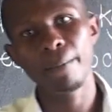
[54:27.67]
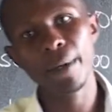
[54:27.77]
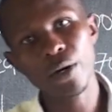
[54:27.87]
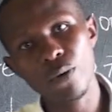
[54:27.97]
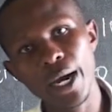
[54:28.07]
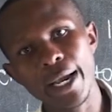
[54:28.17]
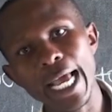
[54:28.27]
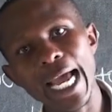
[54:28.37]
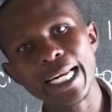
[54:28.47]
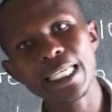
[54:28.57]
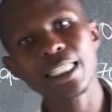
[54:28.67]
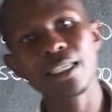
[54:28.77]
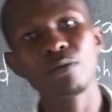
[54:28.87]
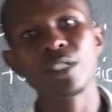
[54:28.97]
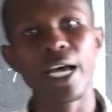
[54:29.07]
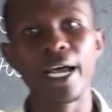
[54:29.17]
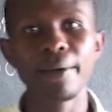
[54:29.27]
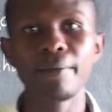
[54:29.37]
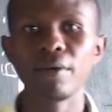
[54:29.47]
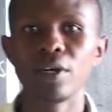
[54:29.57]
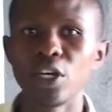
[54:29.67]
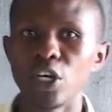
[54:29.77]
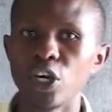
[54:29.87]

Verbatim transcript: Meanwhile, at the same time,